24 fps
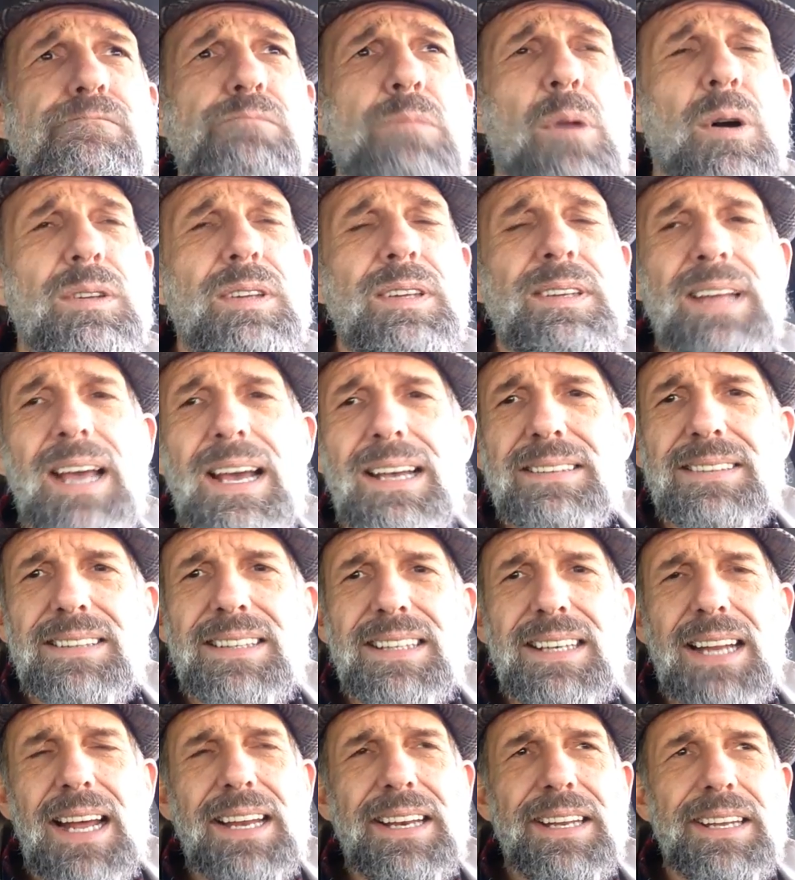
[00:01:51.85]

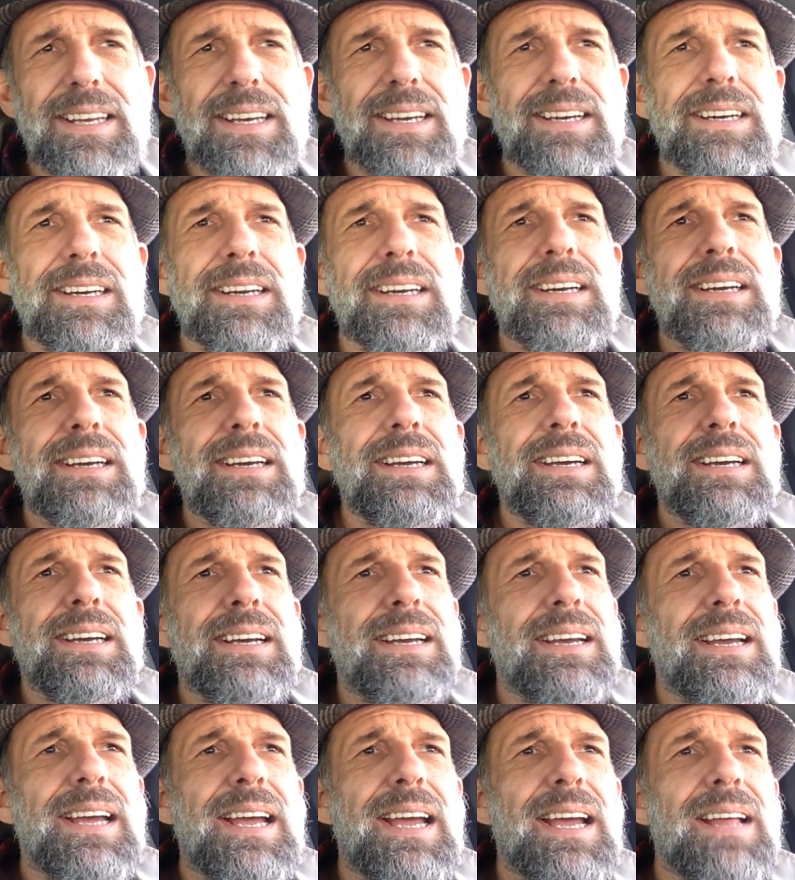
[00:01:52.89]
multitasking idea,
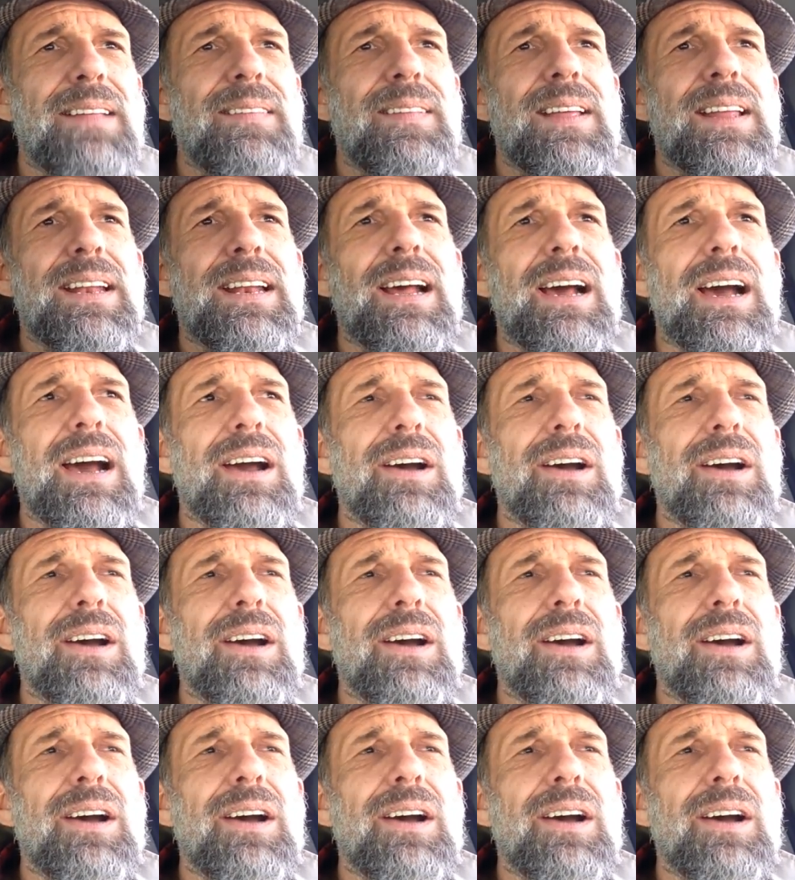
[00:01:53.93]
and then